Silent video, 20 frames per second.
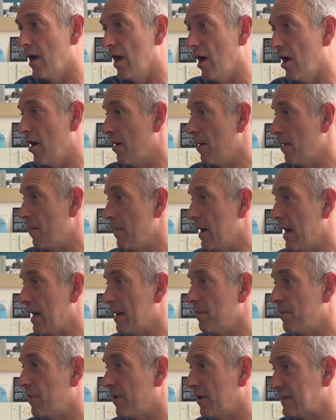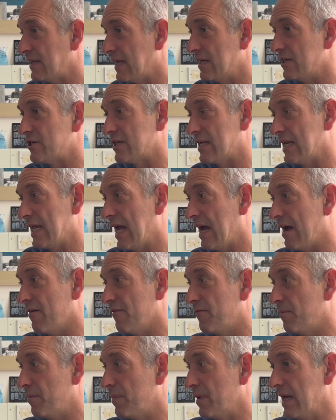and potentially
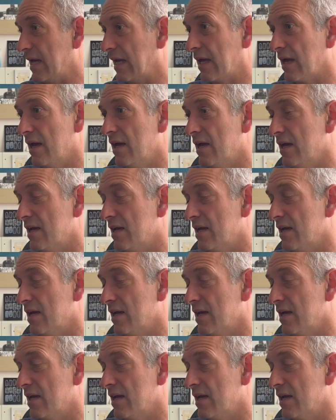have big